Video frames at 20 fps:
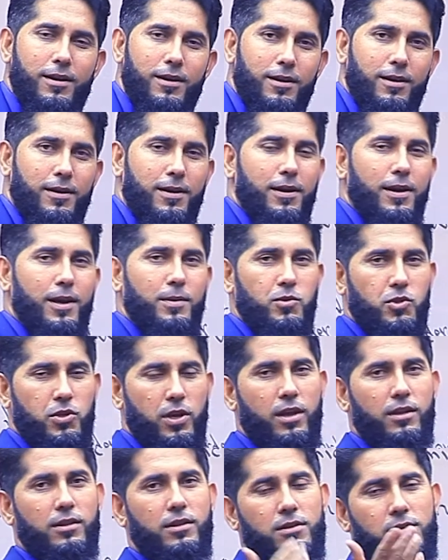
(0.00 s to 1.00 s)
I'm
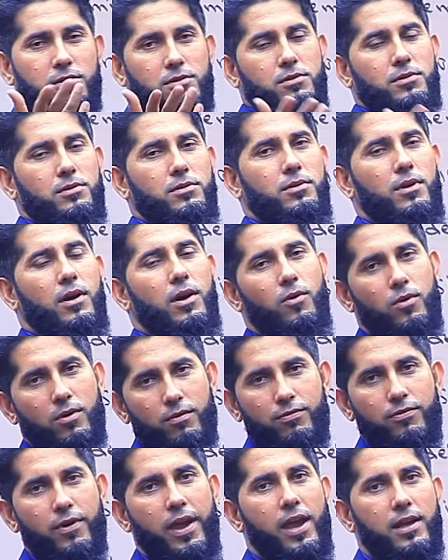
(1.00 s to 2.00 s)
saying this to our
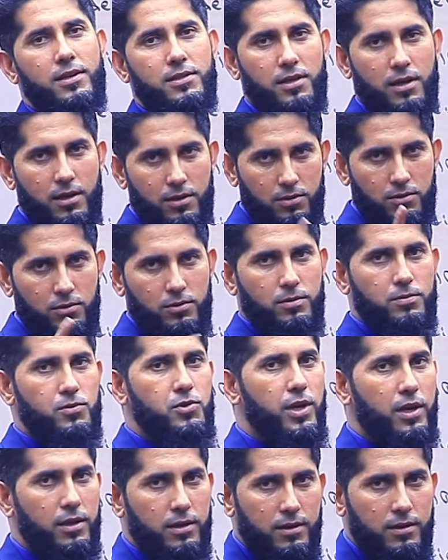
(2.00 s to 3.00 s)
fans on YouTube
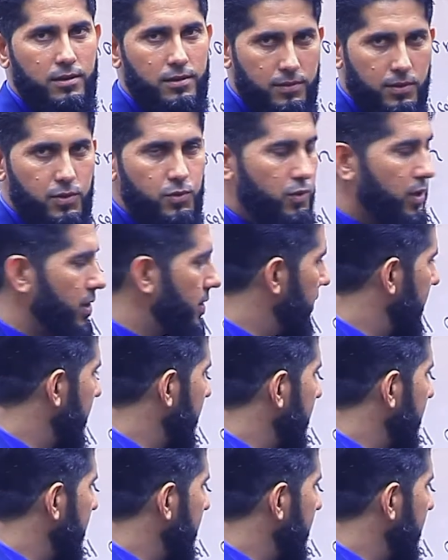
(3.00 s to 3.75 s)
channel as well.